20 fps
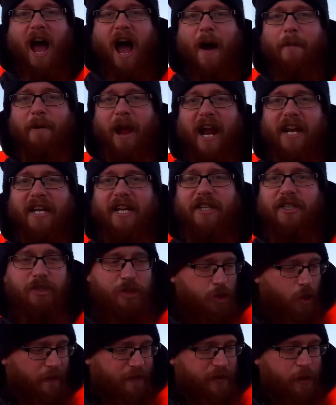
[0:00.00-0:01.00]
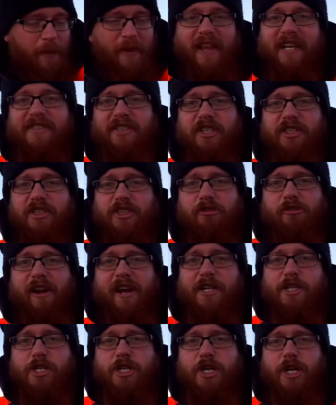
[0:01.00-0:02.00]
I'm going to stuff some of this in a
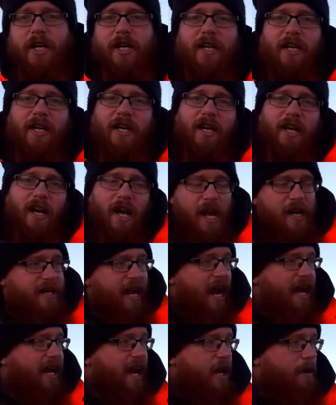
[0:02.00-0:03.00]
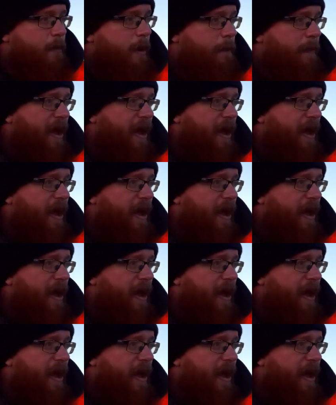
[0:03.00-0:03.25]
syringe and get it into my